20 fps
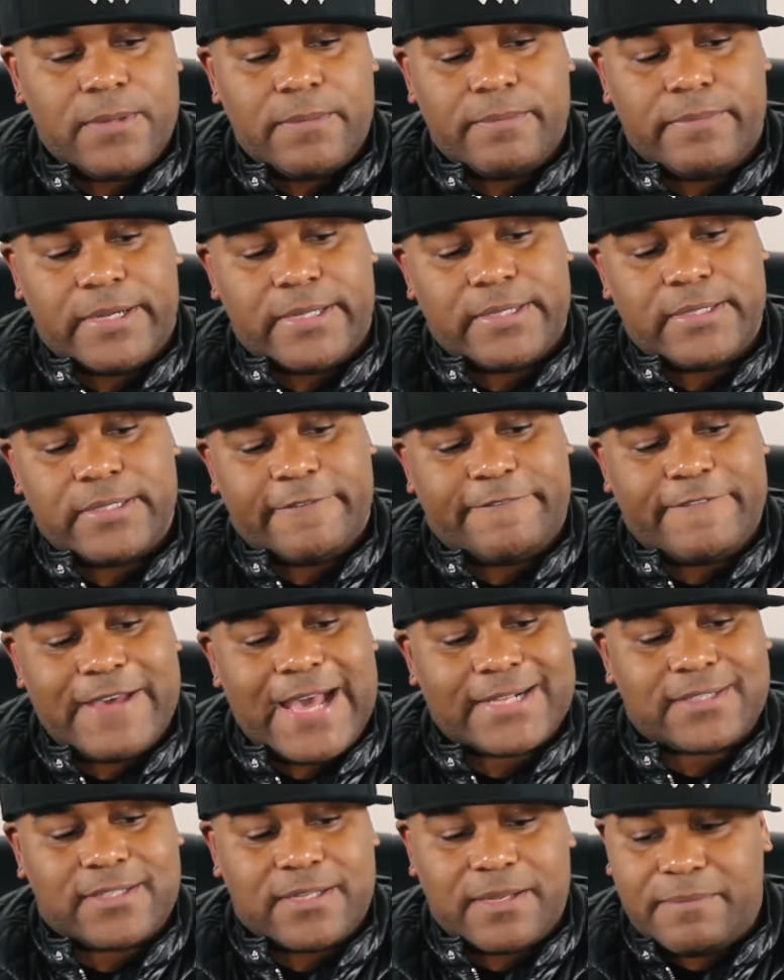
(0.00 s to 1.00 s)
But the
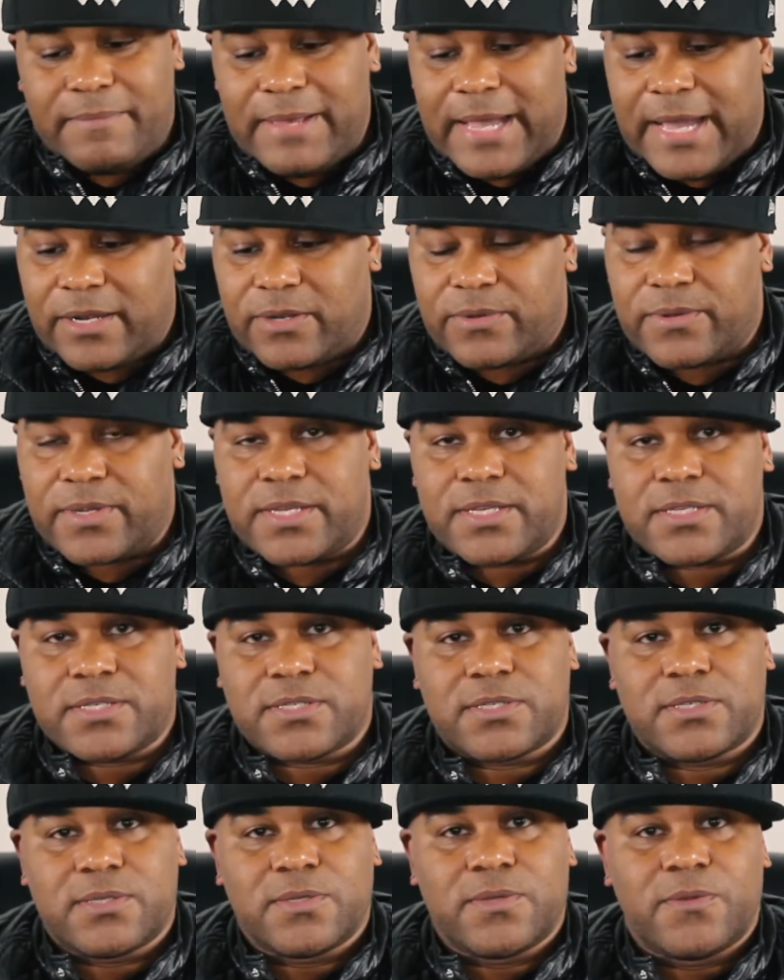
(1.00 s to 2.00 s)
fact of the matter
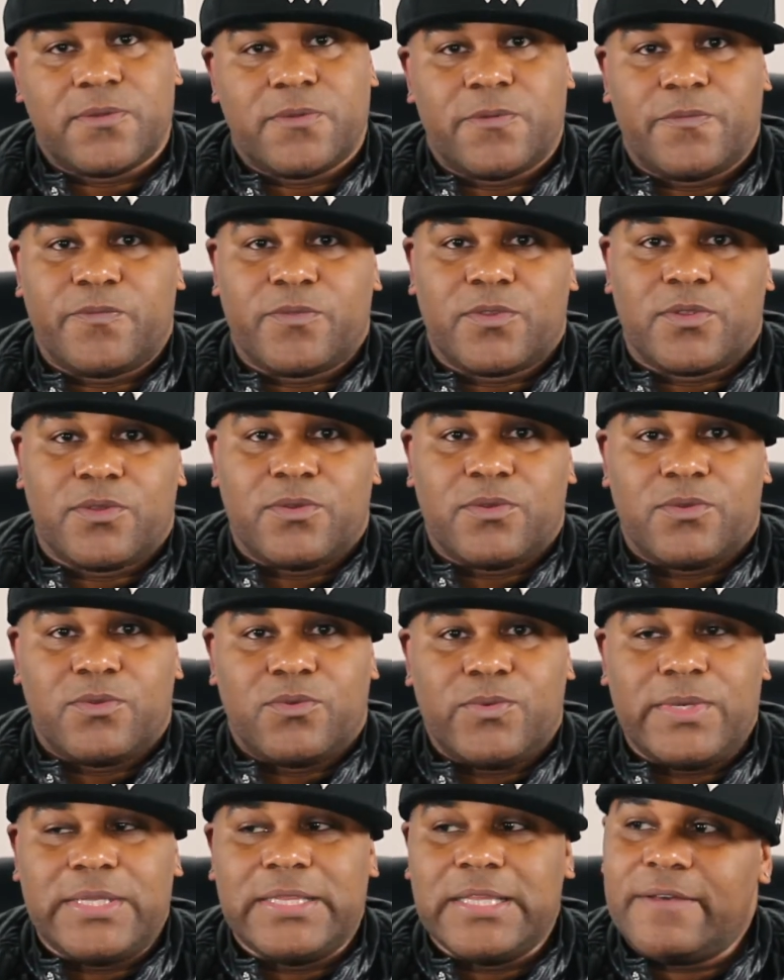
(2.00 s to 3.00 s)
is,
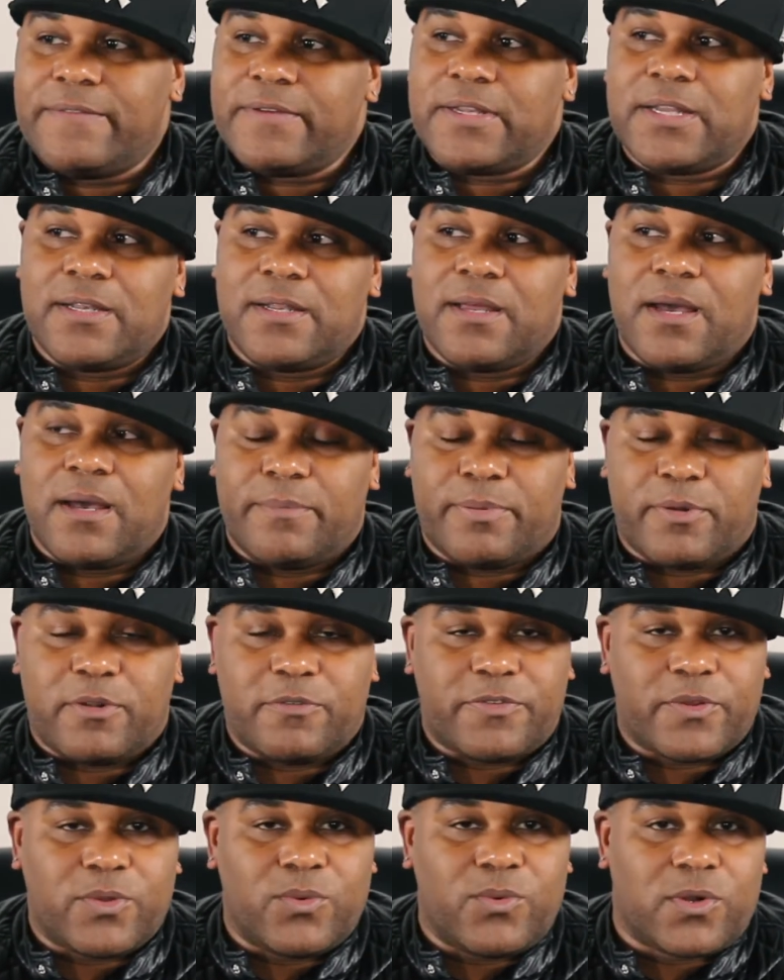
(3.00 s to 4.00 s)
we live in a
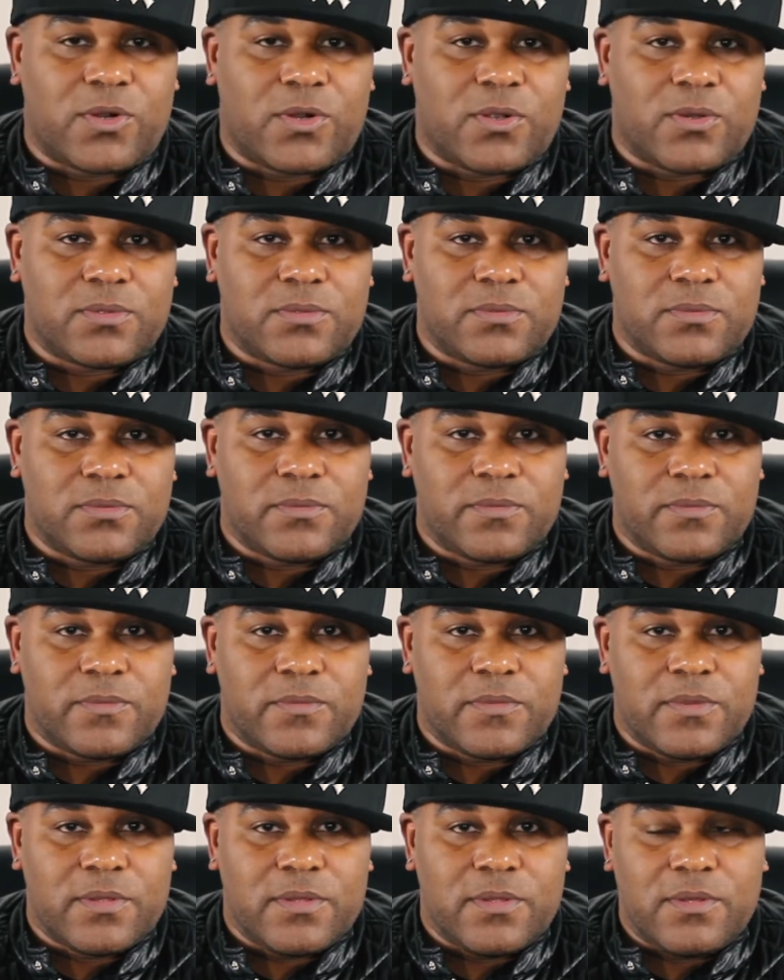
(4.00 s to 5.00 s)
non-perfect world.
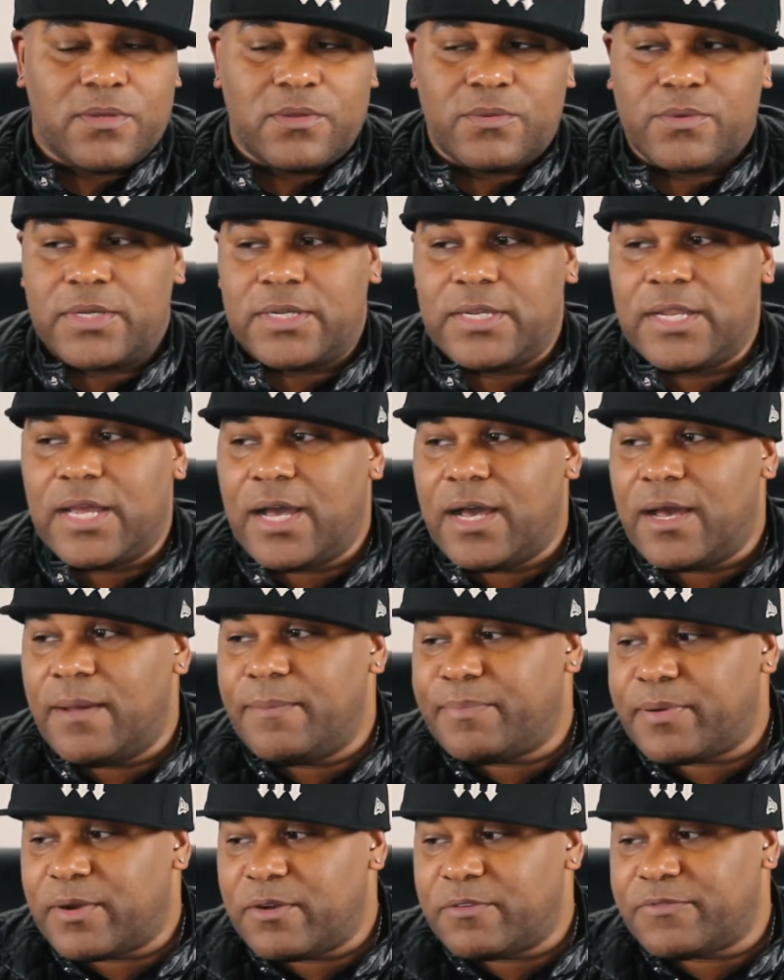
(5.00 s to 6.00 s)
We're
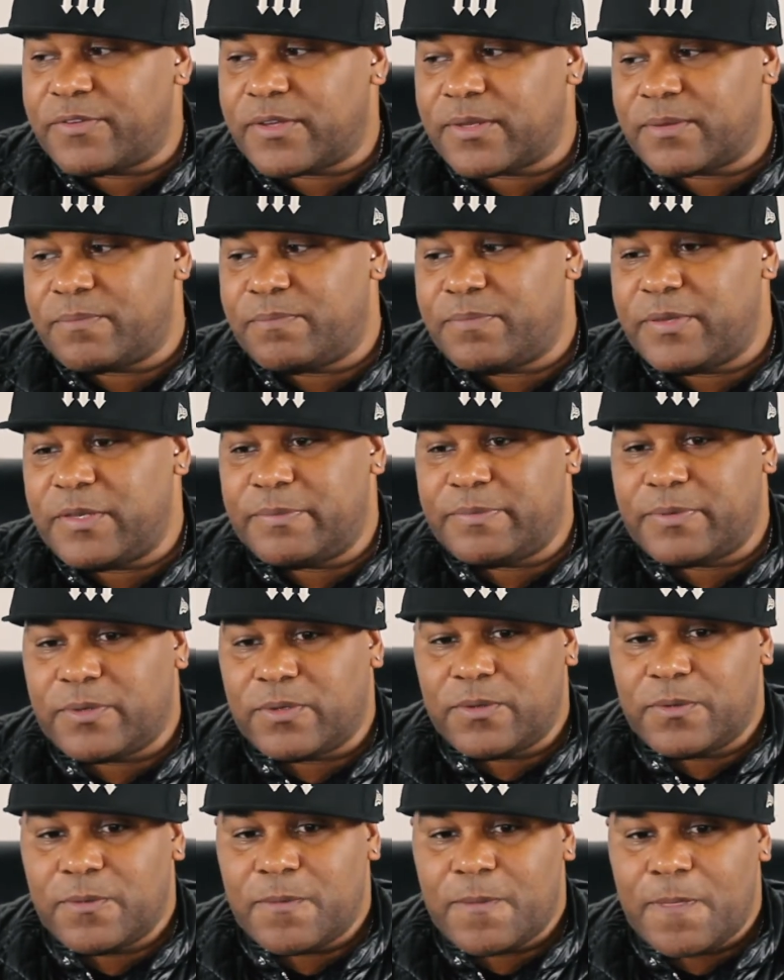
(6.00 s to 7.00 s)
non-perfect people.